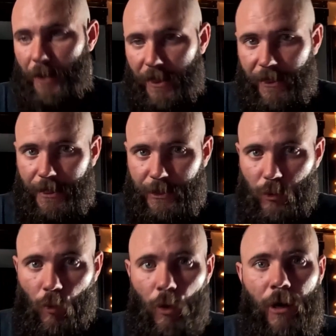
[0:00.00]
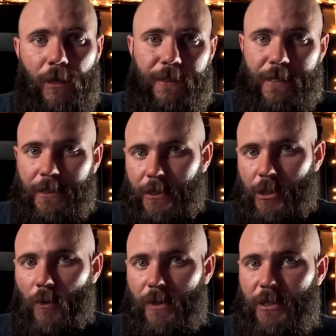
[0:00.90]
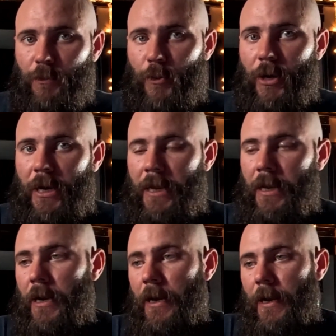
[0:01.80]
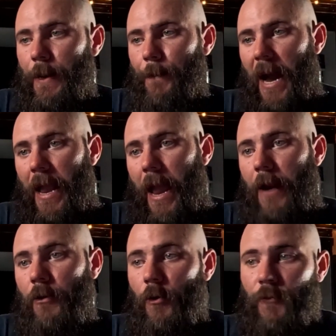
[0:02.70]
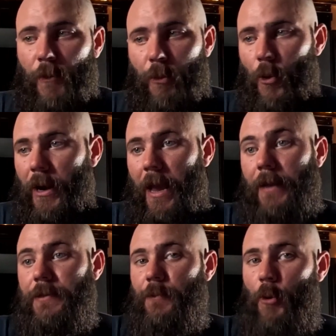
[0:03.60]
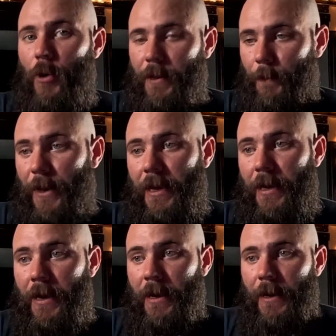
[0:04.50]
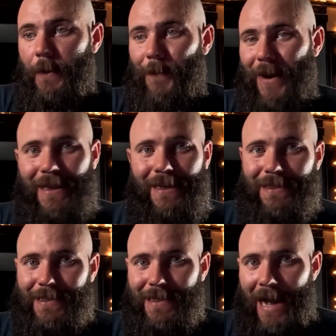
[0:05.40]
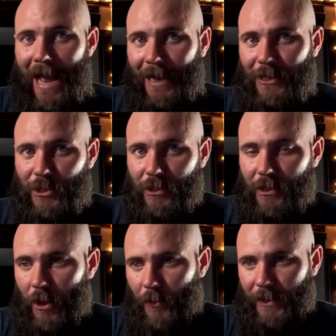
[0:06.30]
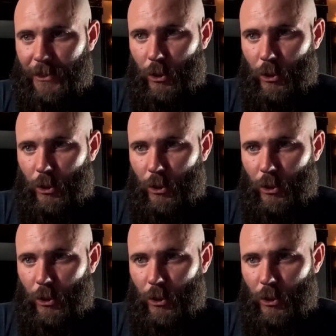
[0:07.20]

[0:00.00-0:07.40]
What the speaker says: This works. This is going to bring my arrow from point A to point B, but it's not actually going to